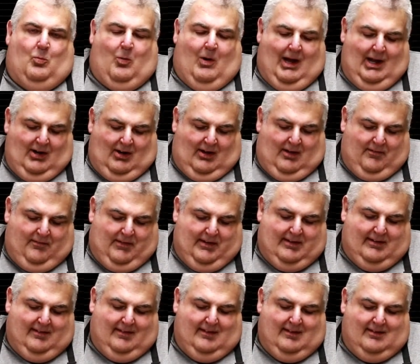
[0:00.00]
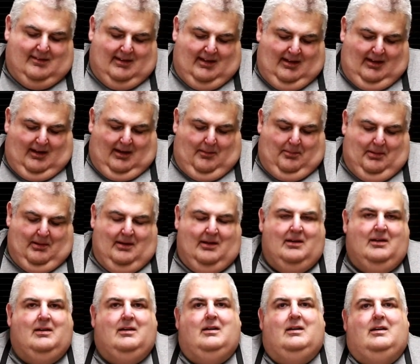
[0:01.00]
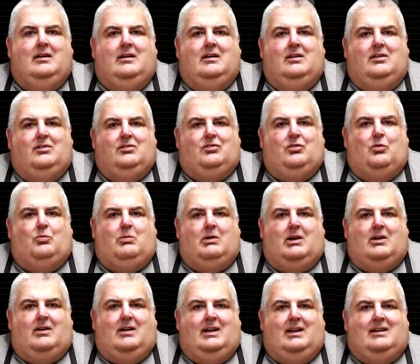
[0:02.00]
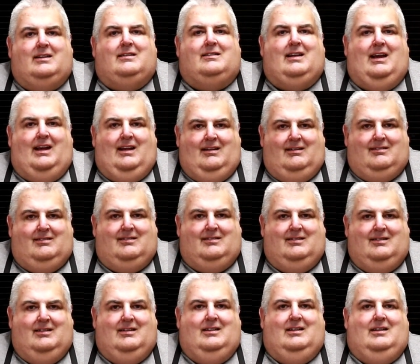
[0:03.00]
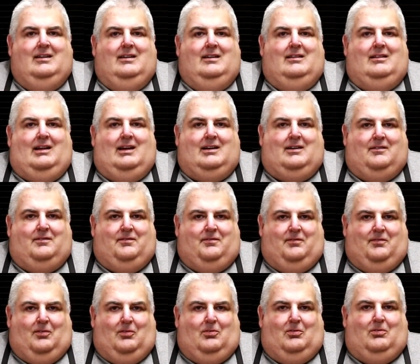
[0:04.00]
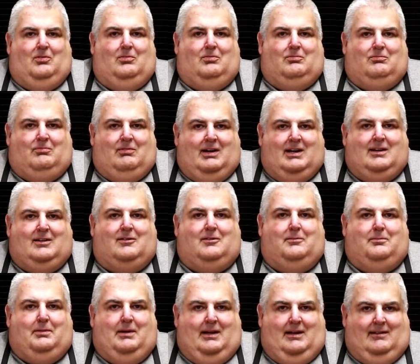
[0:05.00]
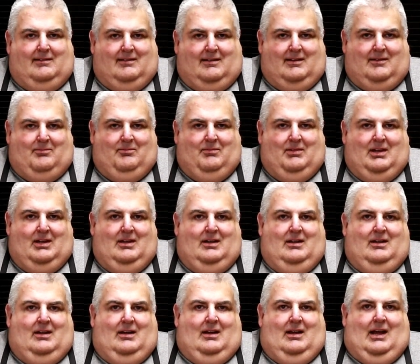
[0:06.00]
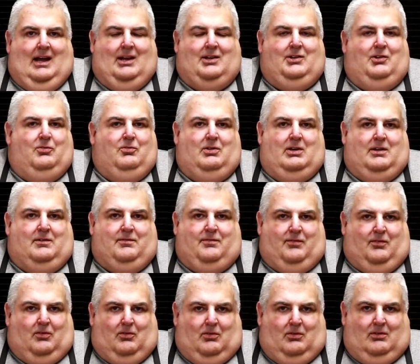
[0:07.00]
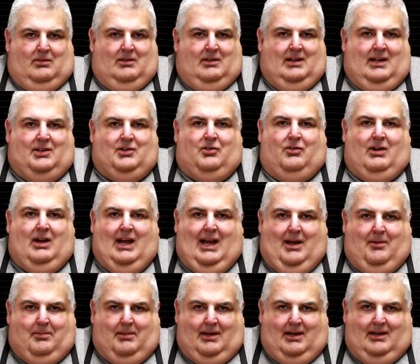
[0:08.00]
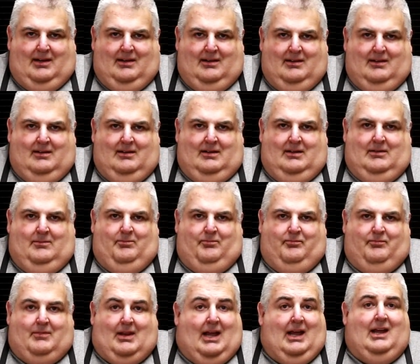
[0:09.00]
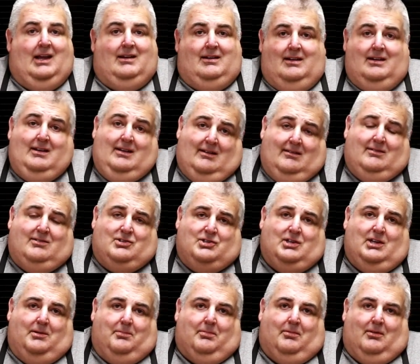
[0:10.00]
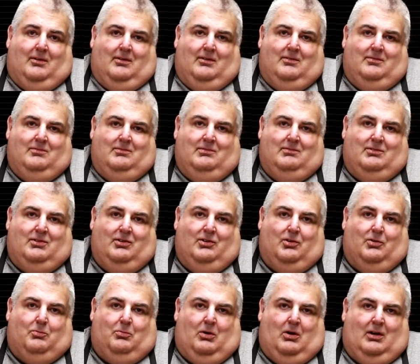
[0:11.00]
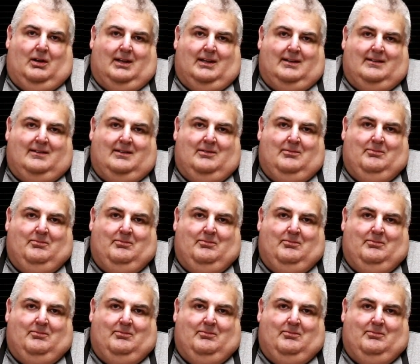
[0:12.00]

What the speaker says: Why not fix this up to where it tastes like a full regular pizza, and you get full and you're happy, and it is cheaper to your wallet.